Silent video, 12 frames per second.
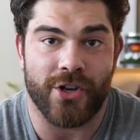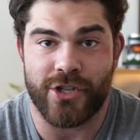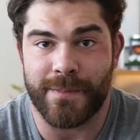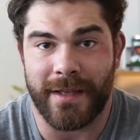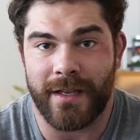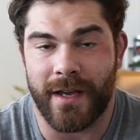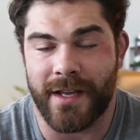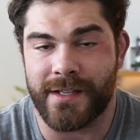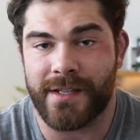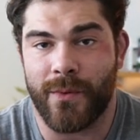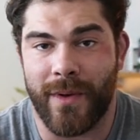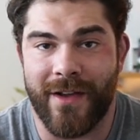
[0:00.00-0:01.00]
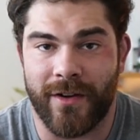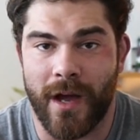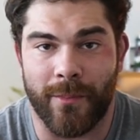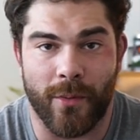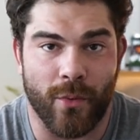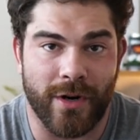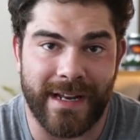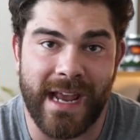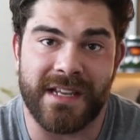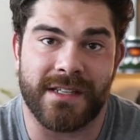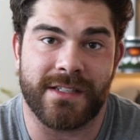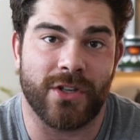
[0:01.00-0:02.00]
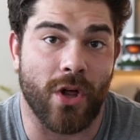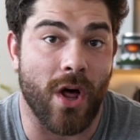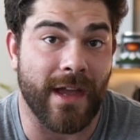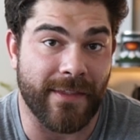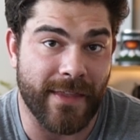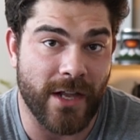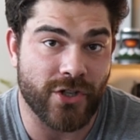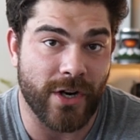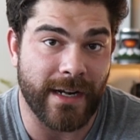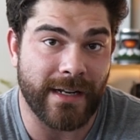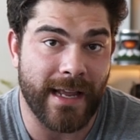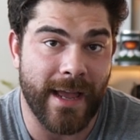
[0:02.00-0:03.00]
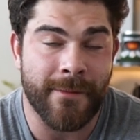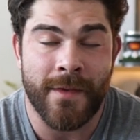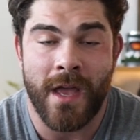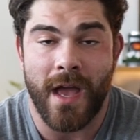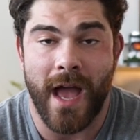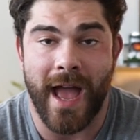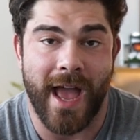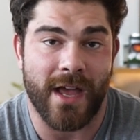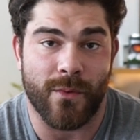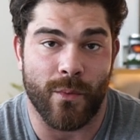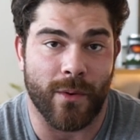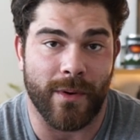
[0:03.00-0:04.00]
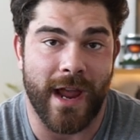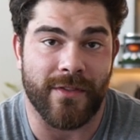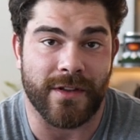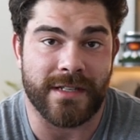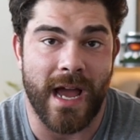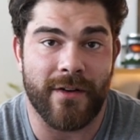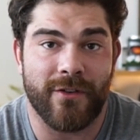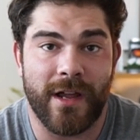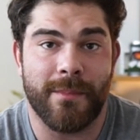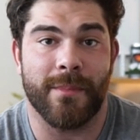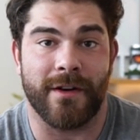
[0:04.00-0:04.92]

just because we have a couple more days until I'll hit that training day uh, where we're at in the time frame.